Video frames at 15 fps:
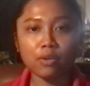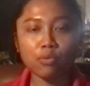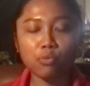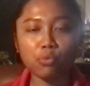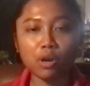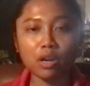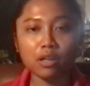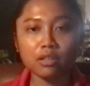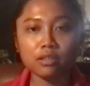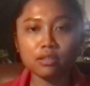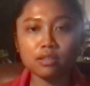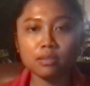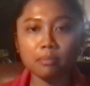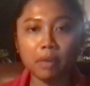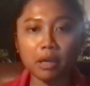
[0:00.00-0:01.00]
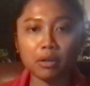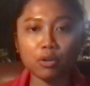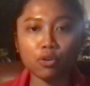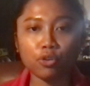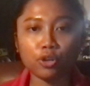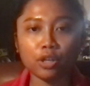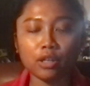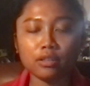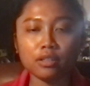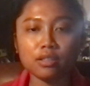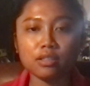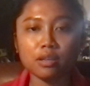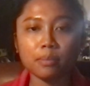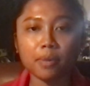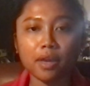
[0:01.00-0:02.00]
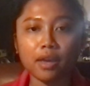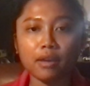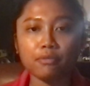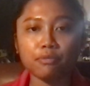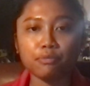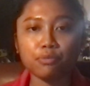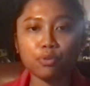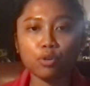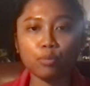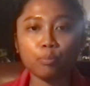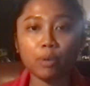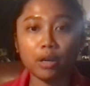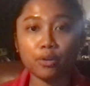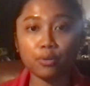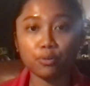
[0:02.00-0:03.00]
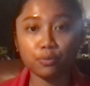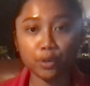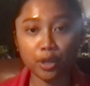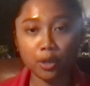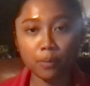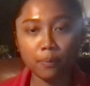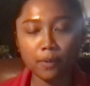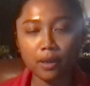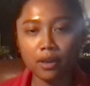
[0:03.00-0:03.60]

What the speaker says: once microorganisms have formed biofilm,